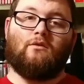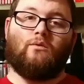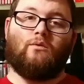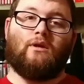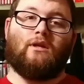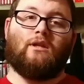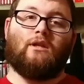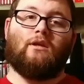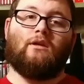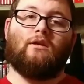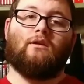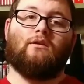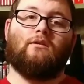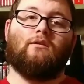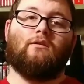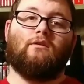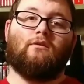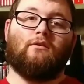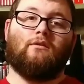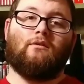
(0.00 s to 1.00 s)
quickly.
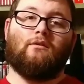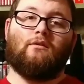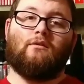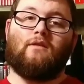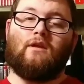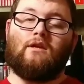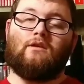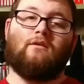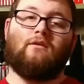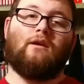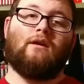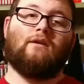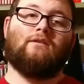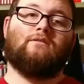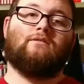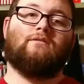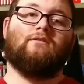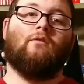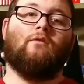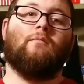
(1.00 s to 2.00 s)
Thank you guys
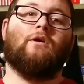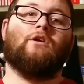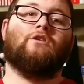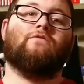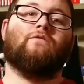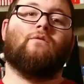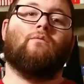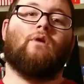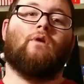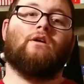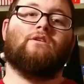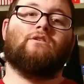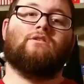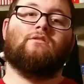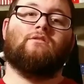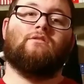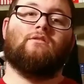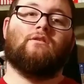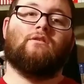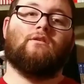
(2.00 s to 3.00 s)
so much for
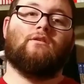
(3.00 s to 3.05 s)
watching.